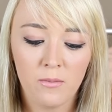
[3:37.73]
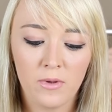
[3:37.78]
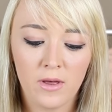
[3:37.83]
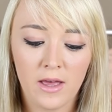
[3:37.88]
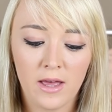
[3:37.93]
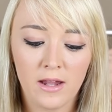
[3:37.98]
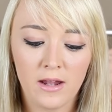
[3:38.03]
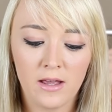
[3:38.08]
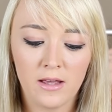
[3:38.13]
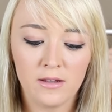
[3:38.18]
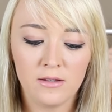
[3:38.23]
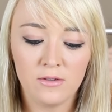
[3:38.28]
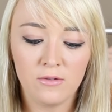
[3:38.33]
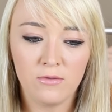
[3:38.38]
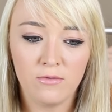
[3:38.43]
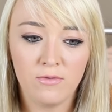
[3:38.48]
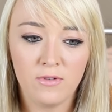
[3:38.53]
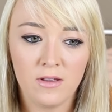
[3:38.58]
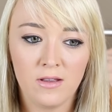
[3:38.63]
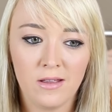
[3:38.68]
But I
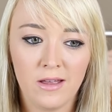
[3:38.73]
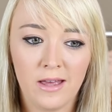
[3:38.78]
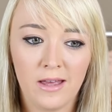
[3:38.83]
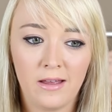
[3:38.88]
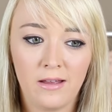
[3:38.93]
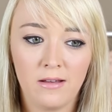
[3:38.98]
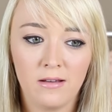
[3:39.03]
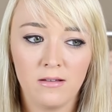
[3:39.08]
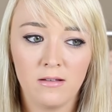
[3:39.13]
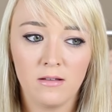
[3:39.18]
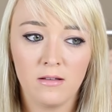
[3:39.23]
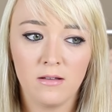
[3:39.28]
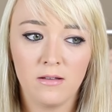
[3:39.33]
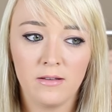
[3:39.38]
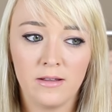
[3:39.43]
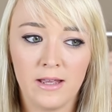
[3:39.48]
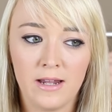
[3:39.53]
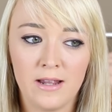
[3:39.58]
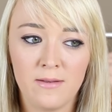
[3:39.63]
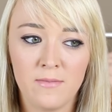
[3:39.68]
do feel like
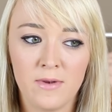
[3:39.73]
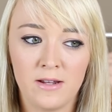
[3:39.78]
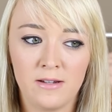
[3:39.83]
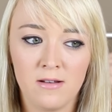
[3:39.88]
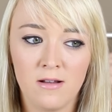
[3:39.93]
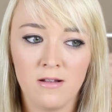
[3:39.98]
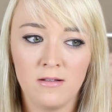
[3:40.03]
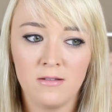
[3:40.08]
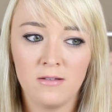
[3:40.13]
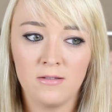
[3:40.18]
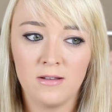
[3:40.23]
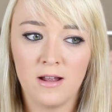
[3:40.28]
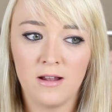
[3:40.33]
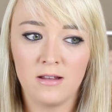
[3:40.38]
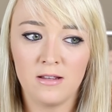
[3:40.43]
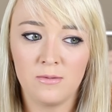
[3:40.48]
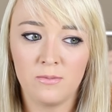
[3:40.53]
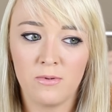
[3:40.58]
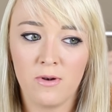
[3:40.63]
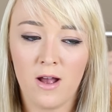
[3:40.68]
getting my tonsils
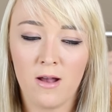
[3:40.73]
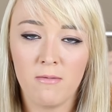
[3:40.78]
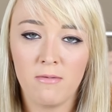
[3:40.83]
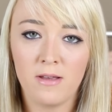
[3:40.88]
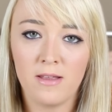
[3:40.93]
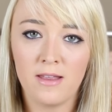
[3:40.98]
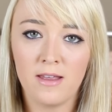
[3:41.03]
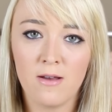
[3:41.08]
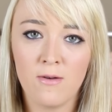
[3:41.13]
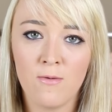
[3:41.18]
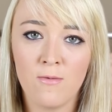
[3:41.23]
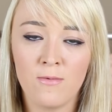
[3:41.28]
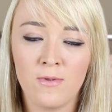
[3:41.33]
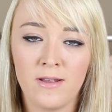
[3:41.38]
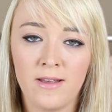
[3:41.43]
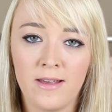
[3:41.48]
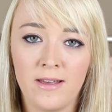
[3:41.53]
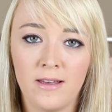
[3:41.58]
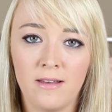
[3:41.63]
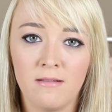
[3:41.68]
out is probably the
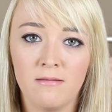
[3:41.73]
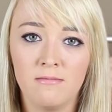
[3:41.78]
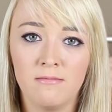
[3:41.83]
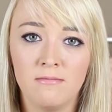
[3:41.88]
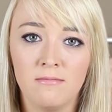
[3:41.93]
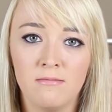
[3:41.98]
only